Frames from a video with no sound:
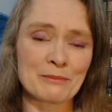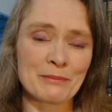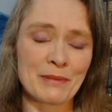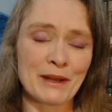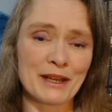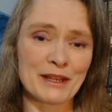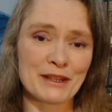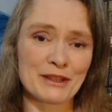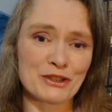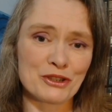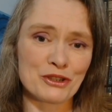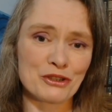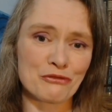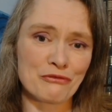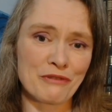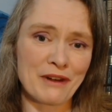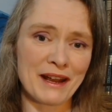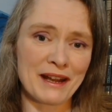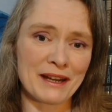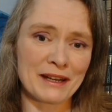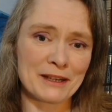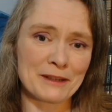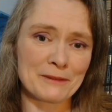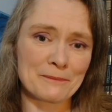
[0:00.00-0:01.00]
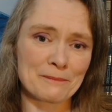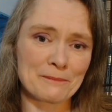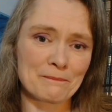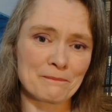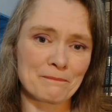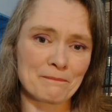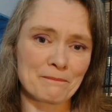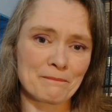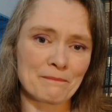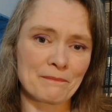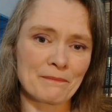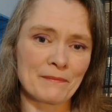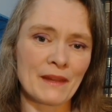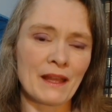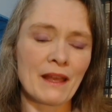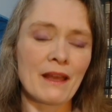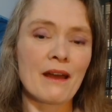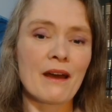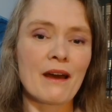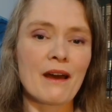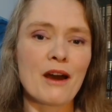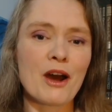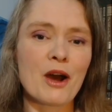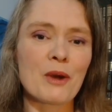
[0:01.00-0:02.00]
by the track
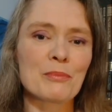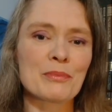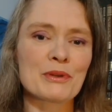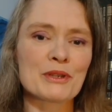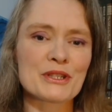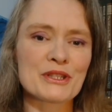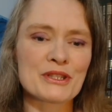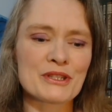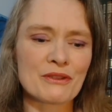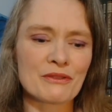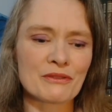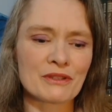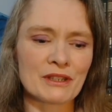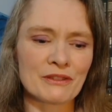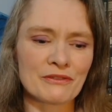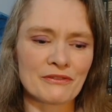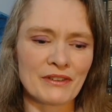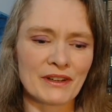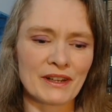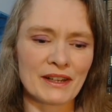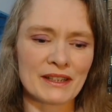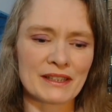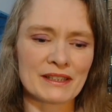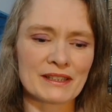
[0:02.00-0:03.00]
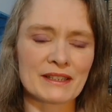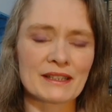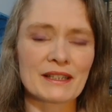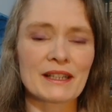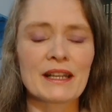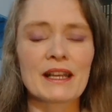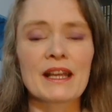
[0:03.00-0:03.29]
are personified.